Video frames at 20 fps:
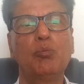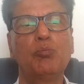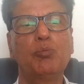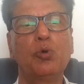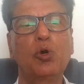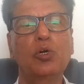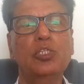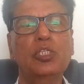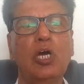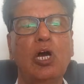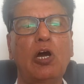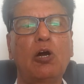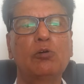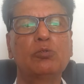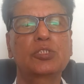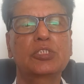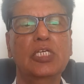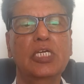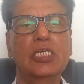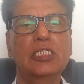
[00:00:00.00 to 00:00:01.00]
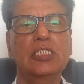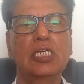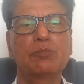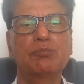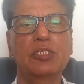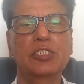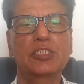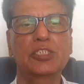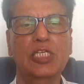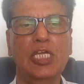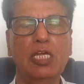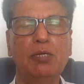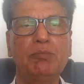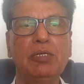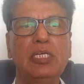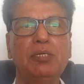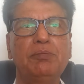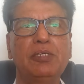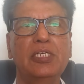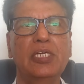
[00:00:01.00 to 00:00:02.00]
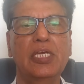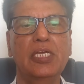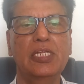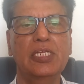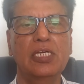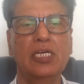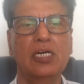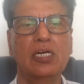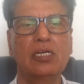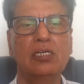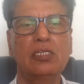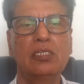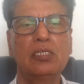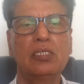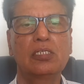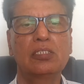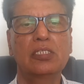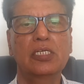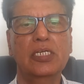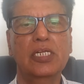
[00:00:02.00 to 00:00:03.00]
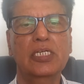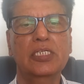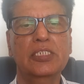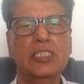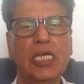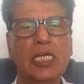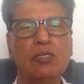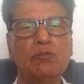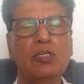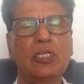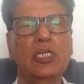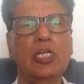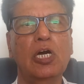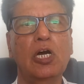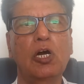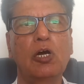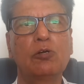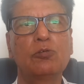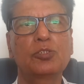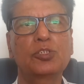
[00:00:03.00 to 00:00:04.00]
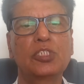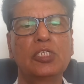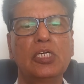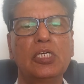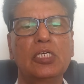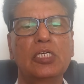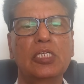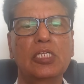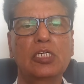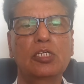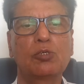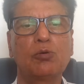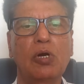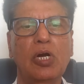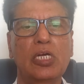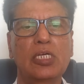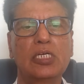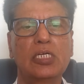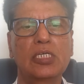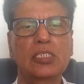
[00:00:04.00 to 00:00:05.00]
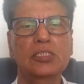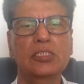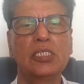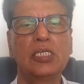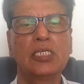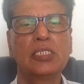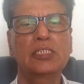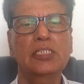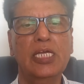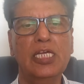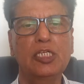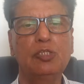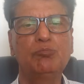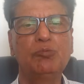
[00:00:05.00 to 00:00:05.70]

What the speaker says: both houses have the same living area, the rectangular house requires 10